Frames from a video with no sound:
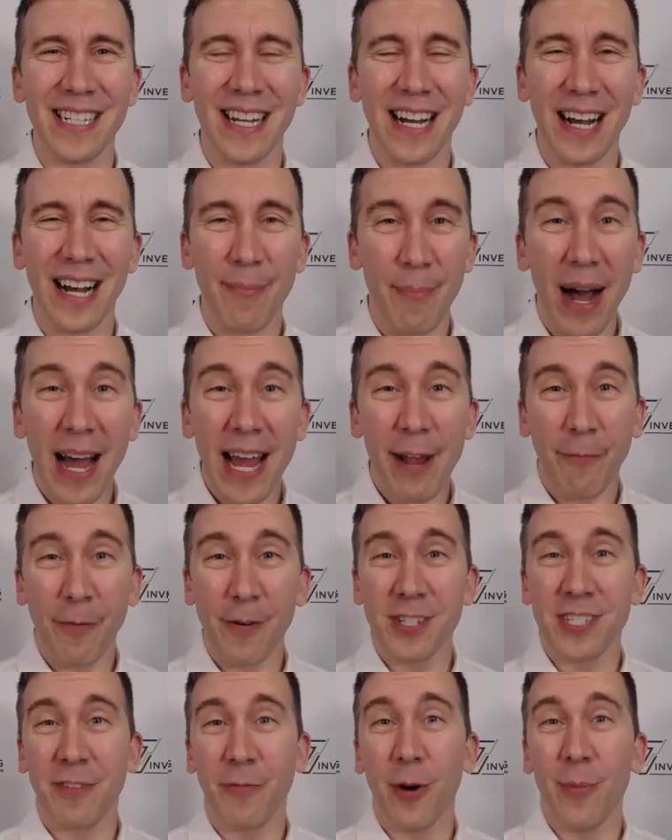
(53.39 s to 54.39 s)
Uh, Maya,
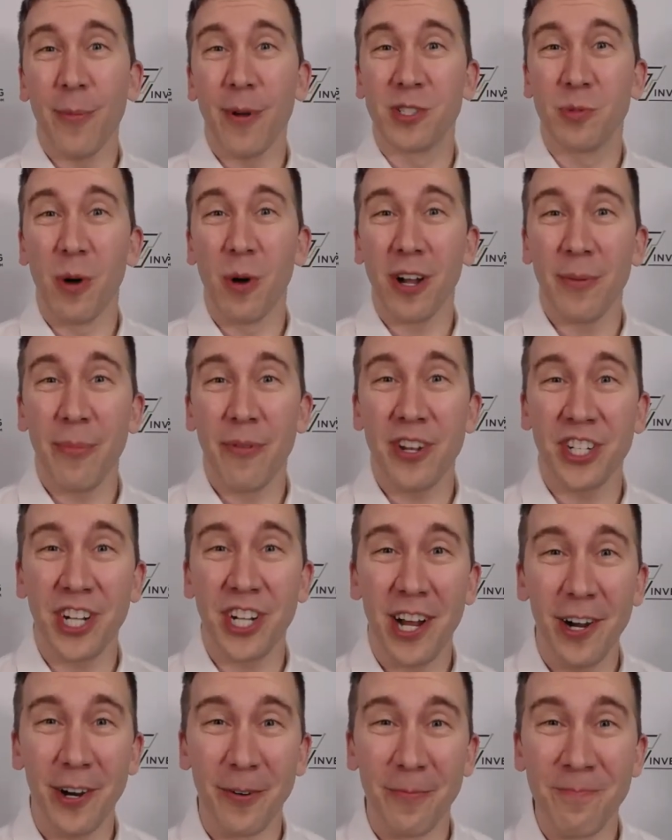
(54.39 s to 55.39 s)
first and foremost, welcome to the
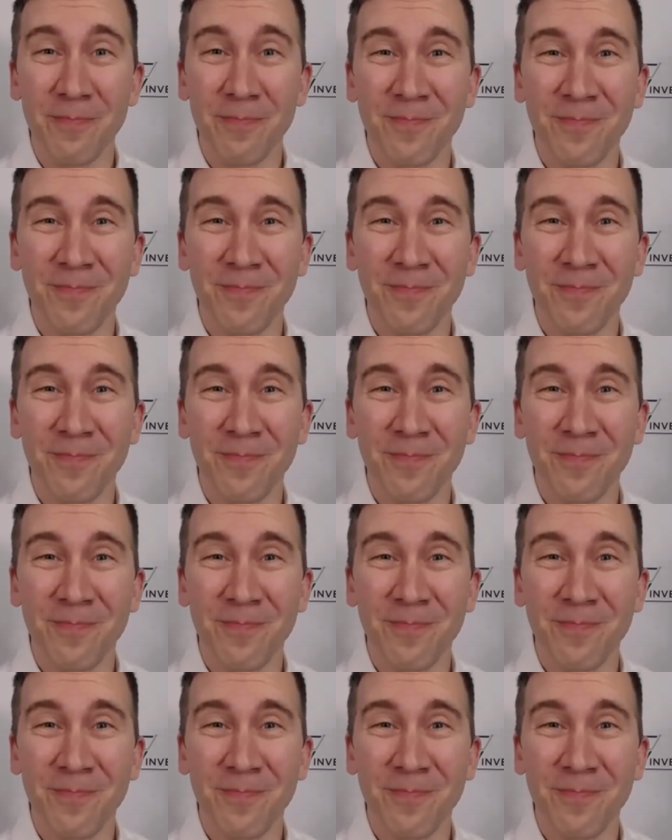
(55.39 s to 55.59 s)
show.